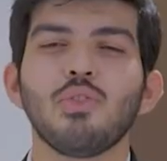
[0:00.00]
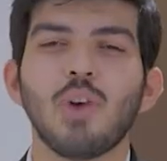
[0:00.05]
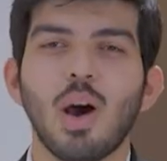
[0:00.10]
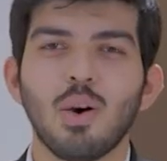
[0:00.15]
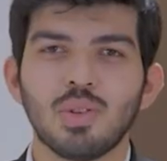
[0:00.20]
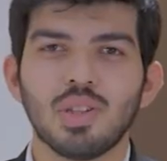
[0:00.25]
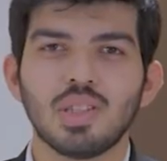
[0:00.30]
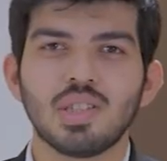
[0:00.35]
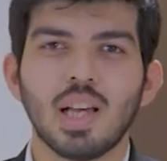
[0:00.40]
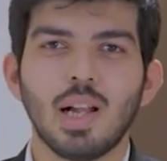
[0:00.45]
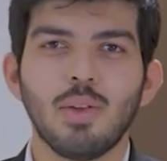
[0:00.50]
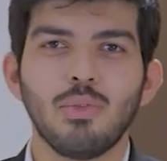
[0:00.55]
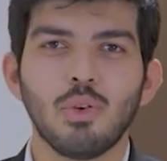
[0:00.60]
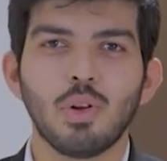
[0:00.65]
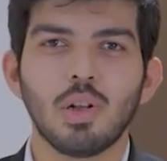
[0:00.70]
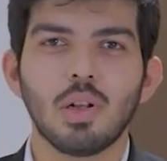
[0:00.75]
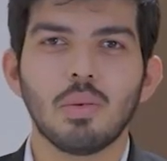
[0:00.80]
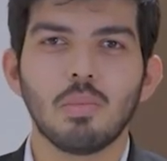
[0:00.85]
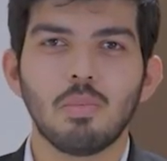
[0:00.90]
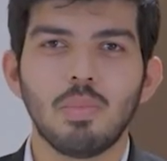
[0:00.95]
you found this
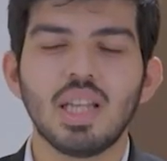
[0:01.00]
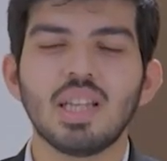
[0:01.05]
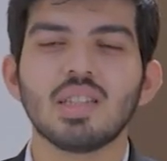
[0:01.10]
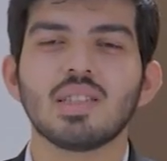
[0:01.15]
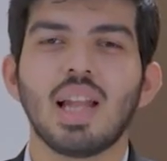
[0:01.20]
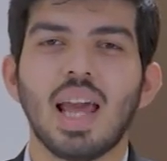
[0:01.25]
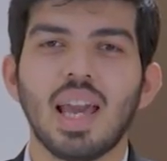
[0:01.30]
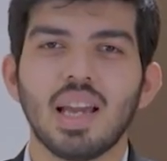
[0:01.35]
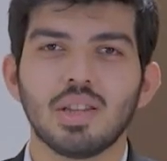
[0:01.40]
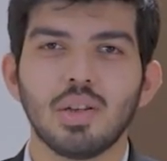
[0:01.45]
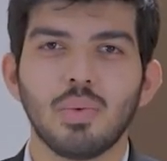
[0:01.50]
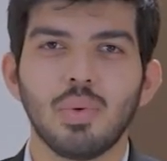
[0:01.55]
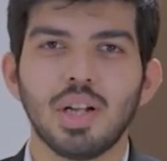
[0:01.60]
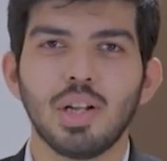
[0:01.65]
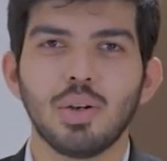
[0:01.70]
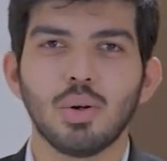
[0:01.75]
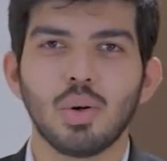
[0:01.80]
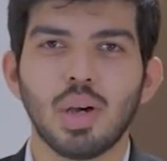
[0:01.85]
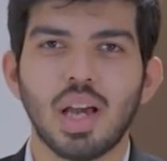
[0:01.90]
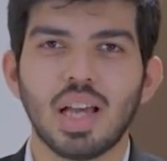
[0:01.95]
helpful, please like the
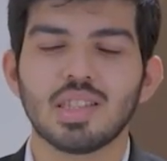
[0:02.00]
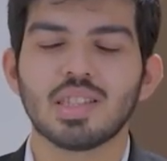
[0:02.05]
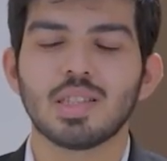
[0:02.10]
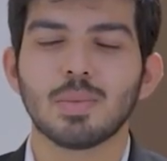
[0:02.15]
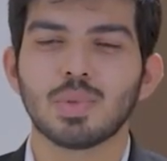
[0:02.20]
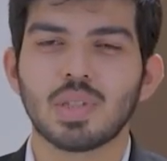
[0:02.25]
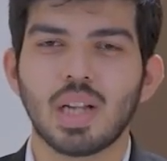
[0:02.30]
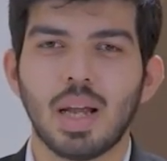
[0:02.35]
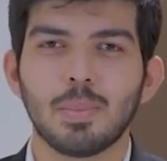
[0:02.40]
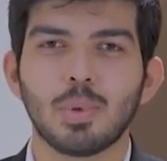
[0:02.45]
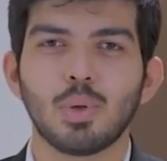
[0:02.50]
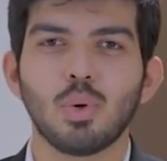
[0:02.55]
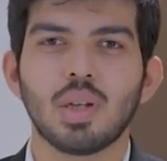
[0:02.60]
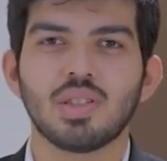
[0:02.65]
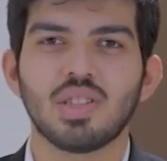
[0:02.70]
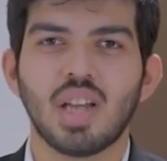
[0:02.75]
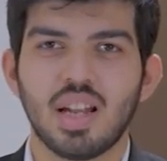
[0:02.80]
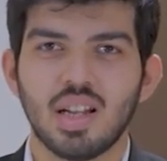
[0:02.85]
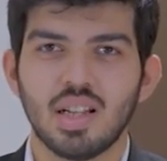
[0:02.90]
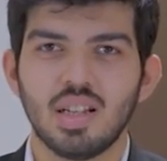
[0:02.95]
video and subscribe to
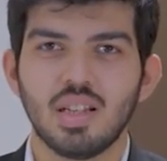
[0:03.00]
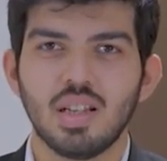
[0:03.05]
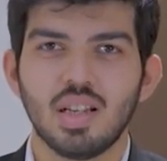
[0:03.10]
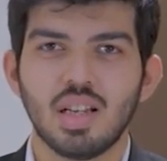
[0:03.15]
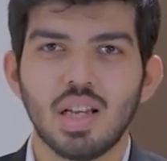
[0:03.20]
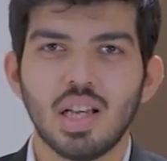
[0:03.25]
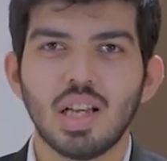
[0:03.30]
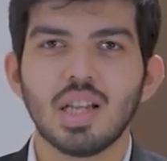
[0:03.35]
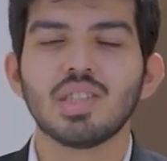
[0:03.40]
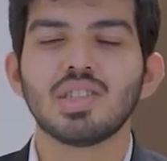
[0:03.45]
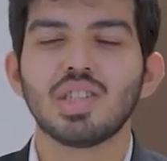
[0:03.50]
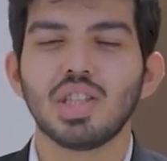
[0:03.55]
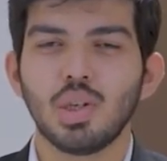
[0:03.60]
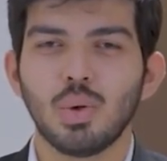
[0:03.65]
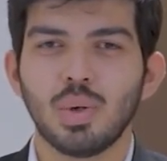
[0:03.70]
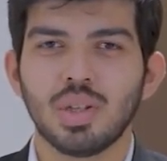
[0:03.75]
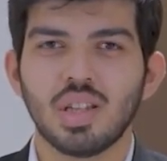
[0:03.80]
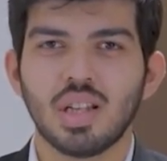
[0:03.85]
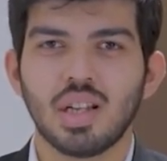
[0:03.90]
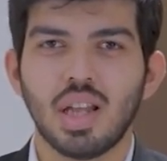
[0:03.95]
our channel. See
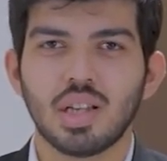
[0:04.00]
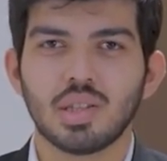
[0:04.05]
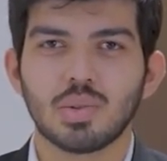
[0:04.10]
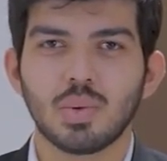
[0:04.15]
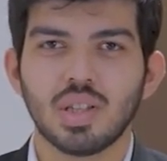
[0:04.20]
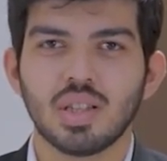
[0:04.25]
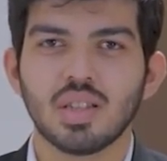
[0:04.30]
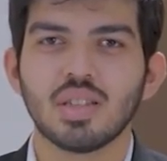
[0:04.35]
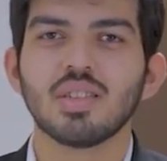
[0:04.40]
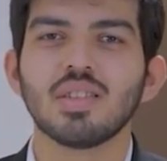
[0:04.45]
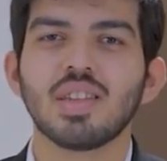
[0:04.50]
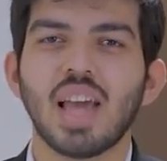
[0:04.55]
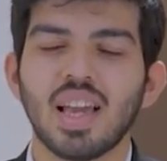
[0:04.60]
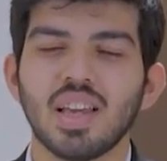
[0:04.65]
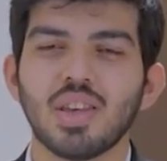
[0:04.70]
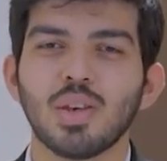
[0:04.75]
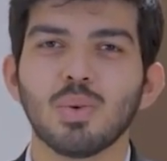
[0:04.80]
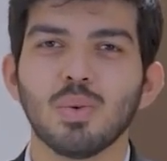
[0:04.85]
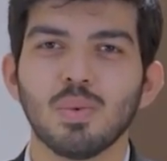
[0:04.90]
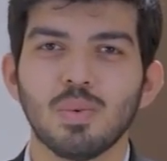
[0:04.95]
you in the next one.
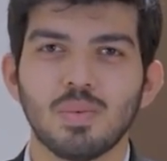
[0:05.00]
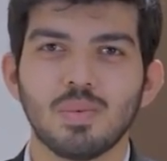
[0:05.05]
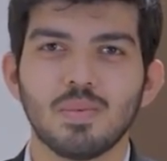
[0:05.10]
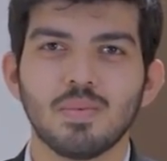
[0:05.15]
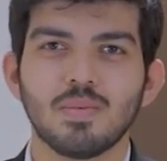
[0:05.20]
Thank you.